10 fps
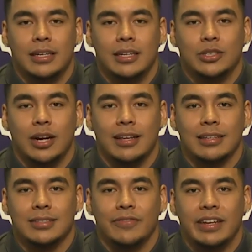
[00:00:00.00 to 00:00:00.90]
try to get
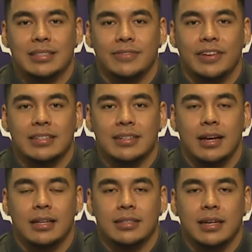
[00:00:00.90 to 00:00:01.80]
some face to face
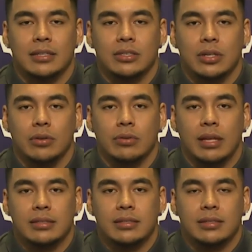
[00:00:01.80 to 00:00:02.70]
contact. So
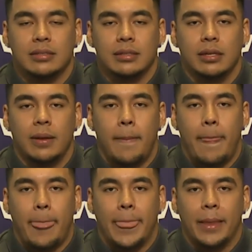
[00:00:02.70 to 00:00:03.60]
that's
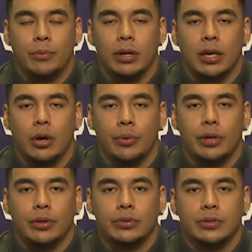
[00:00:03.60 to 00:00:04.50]
really all we
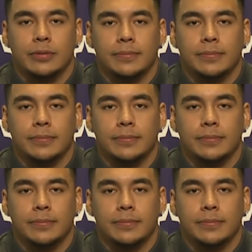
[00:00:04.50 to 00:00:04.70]
used